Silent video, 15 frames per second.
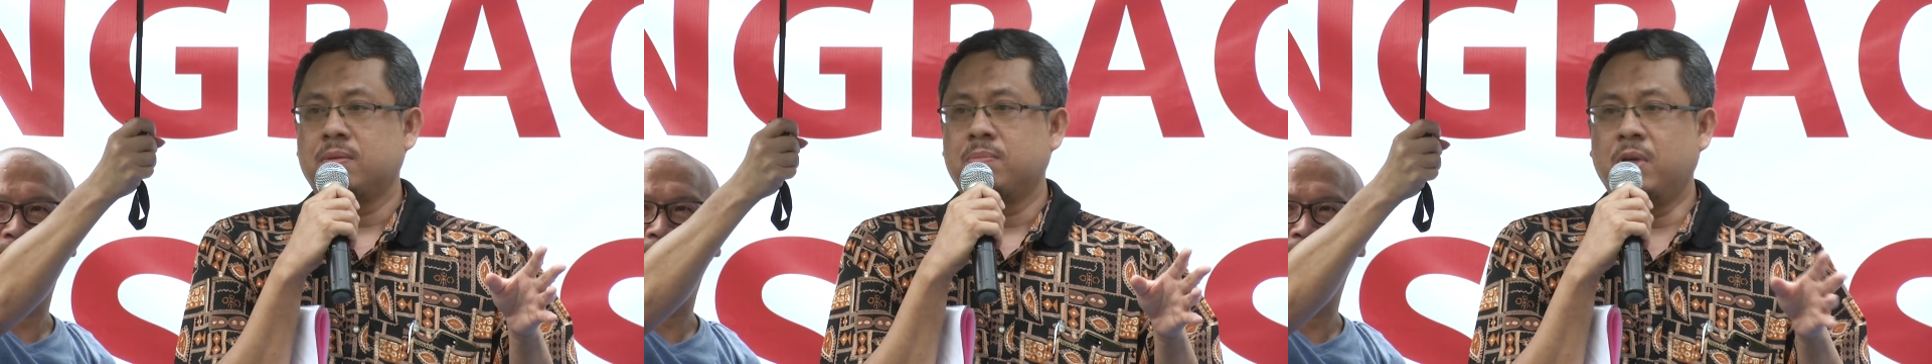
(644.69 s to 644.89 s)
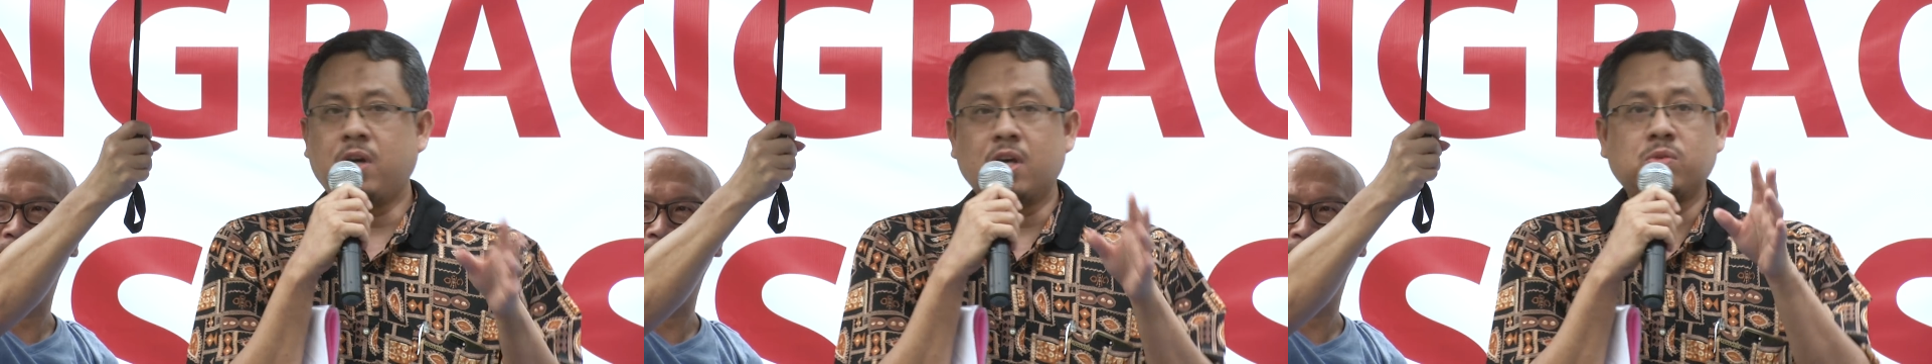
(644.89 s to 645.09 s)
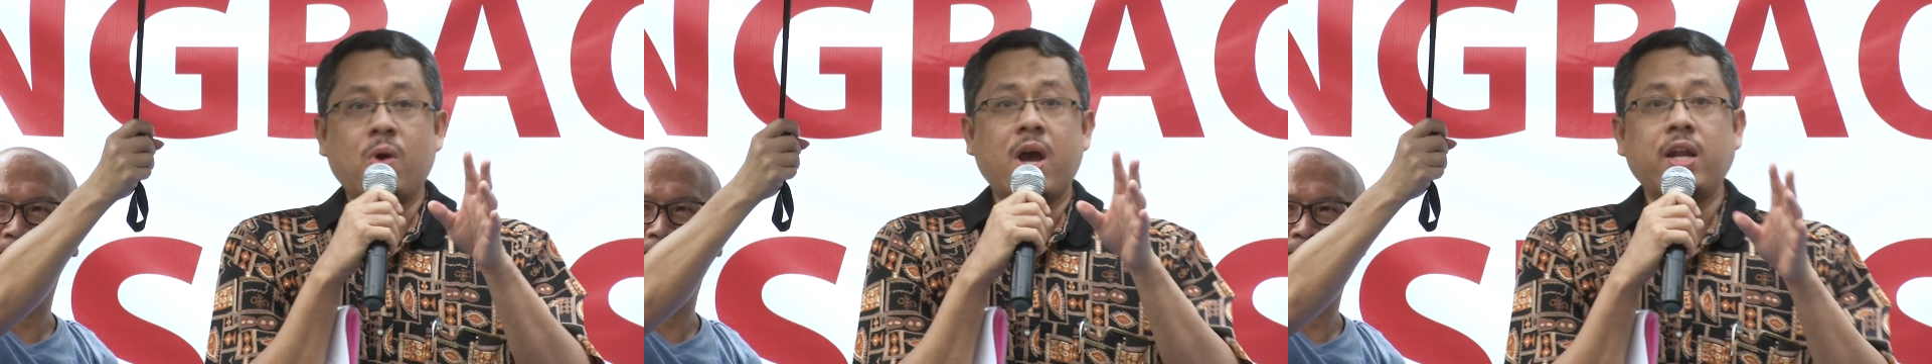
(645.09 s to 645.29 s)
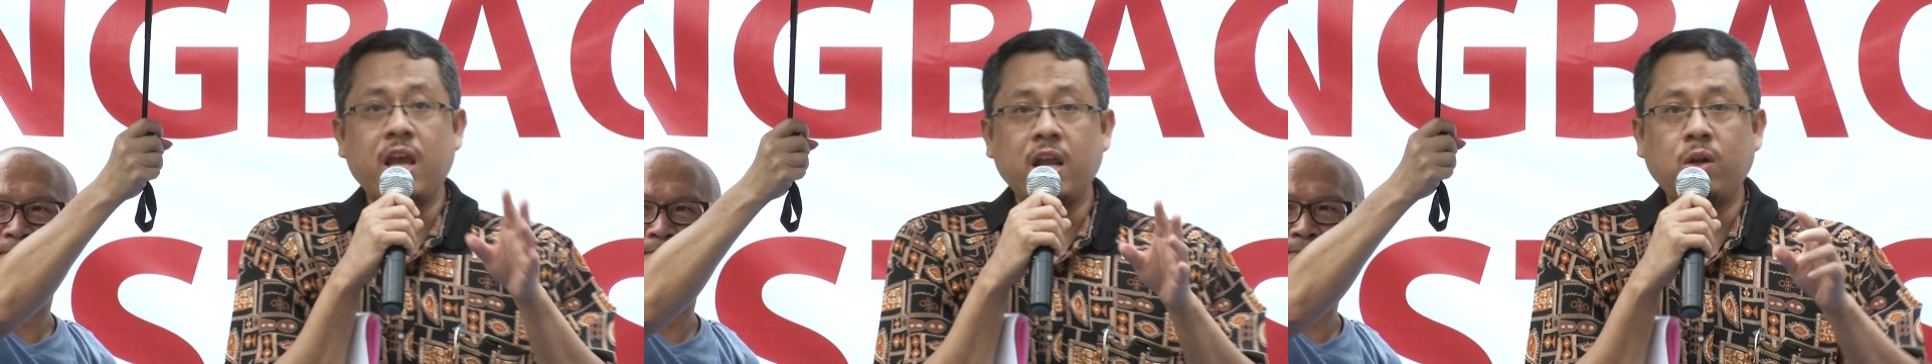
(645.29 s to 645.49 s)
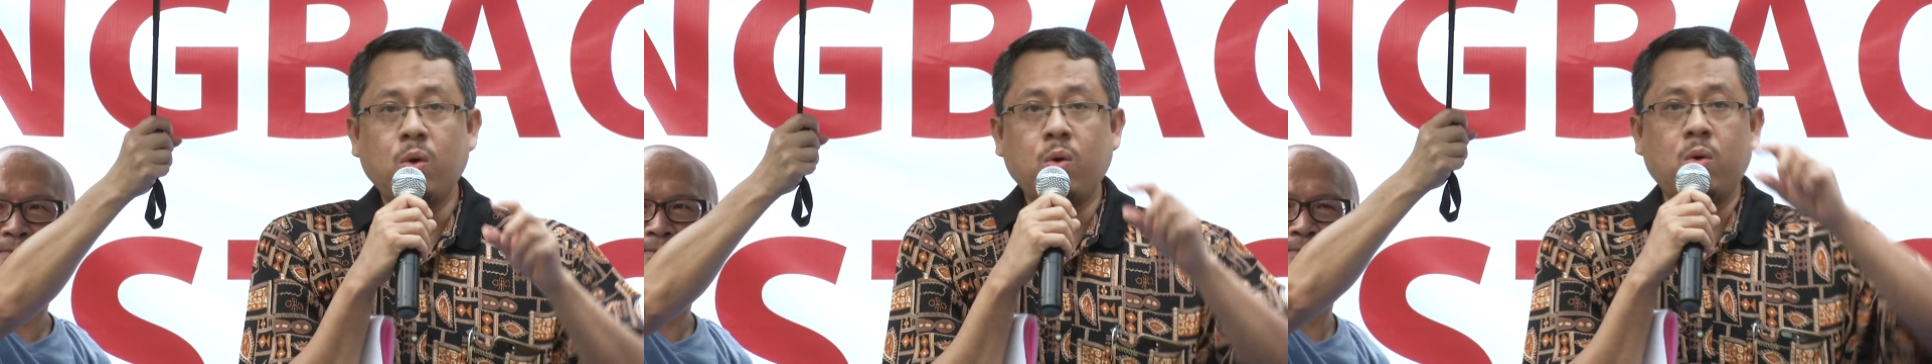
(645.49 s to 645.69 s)
Because what
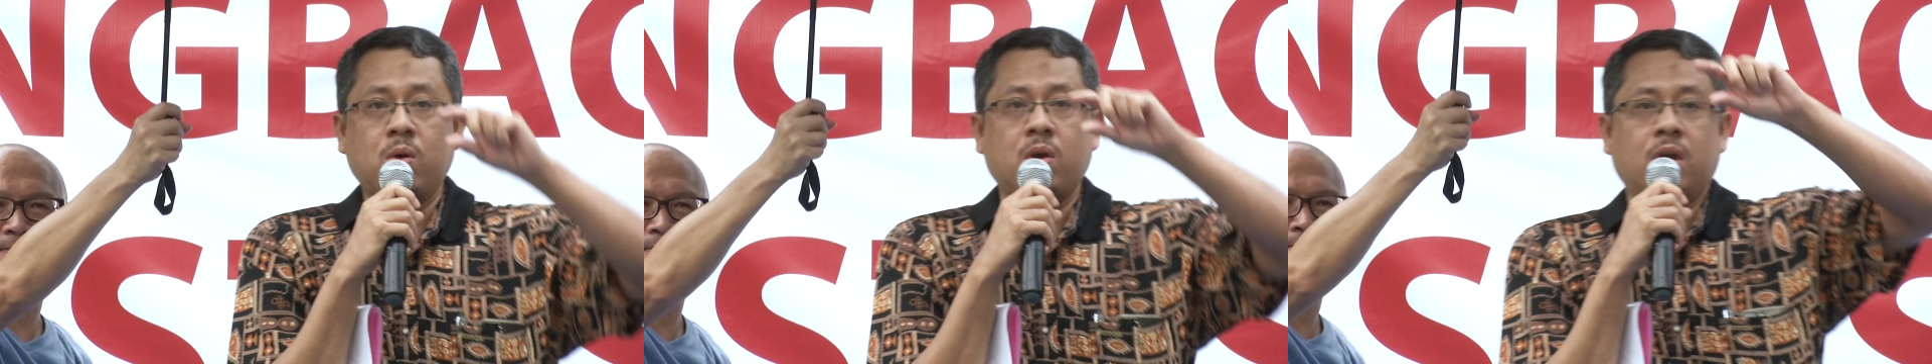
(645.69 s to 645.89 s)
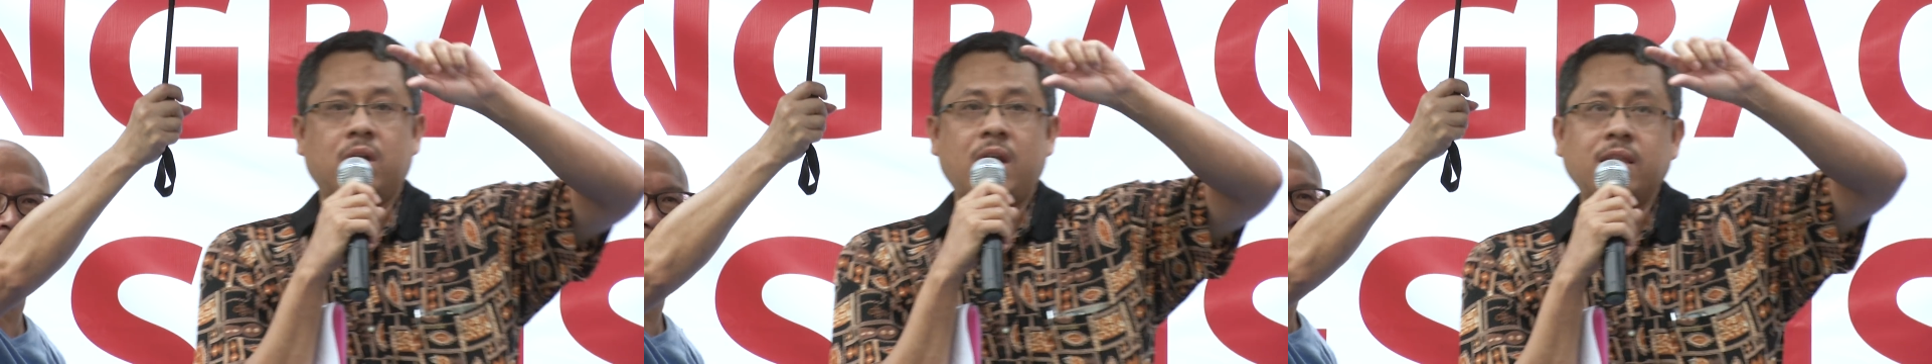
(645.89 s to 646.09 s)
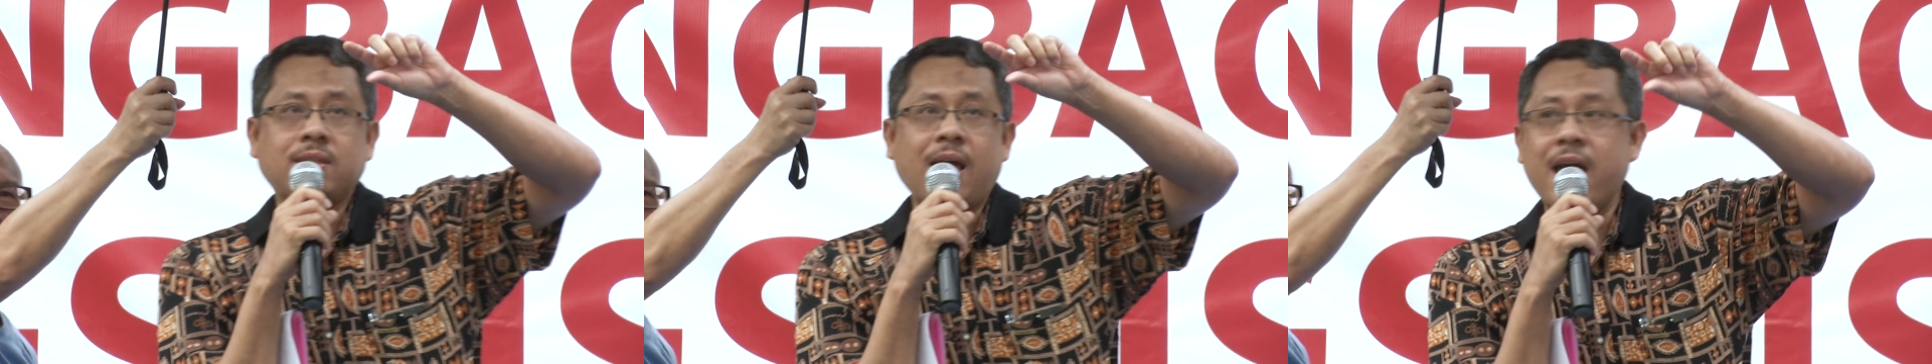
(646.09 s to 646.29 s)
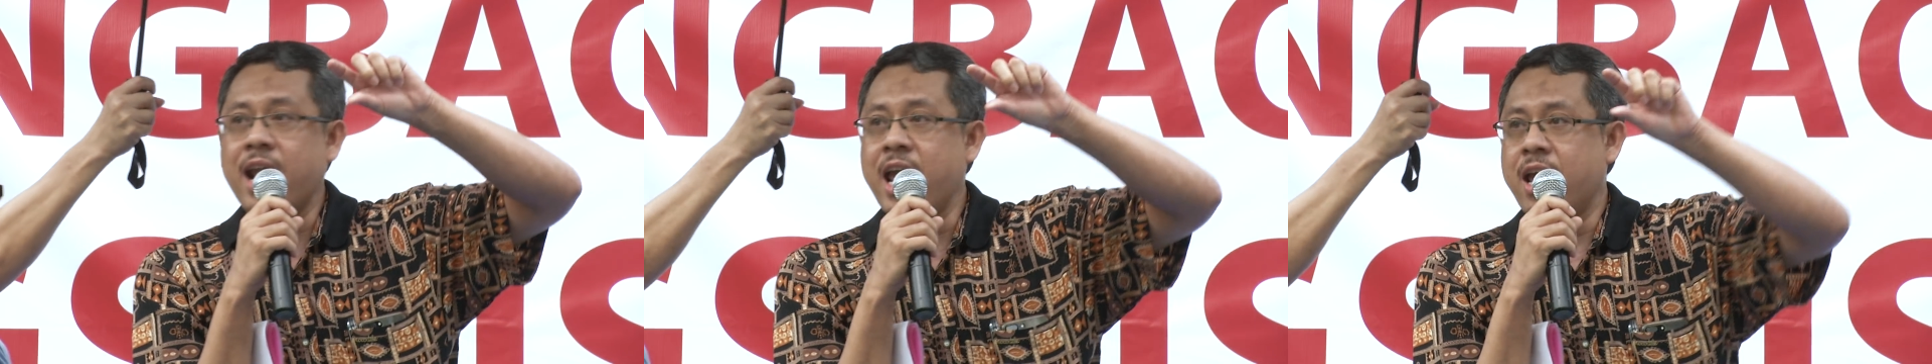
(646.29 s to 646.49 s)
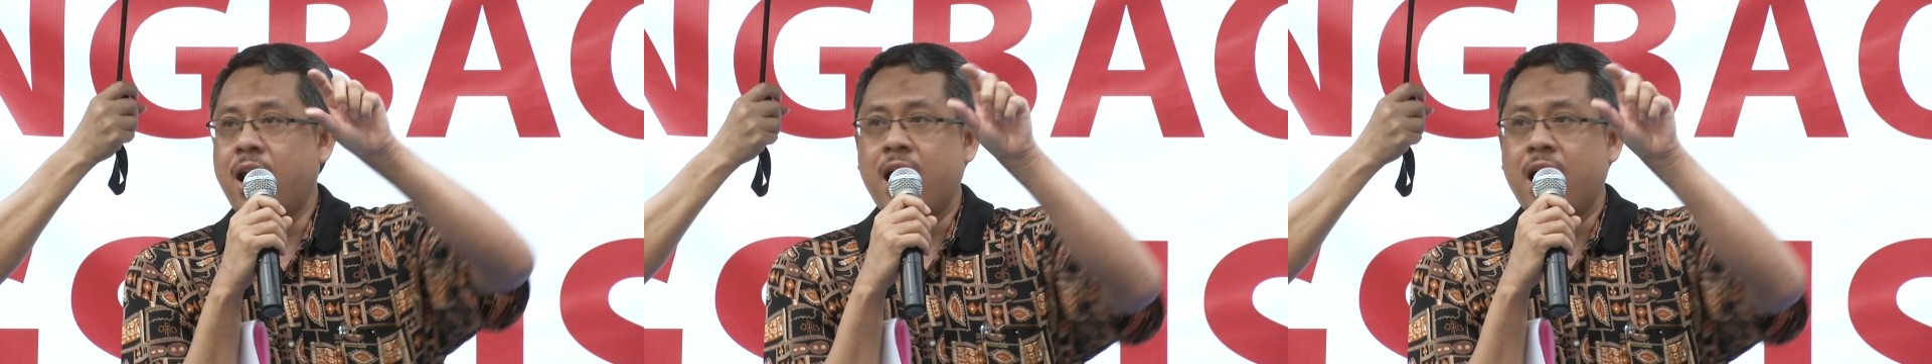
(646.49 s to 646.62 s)
they do, they tarik,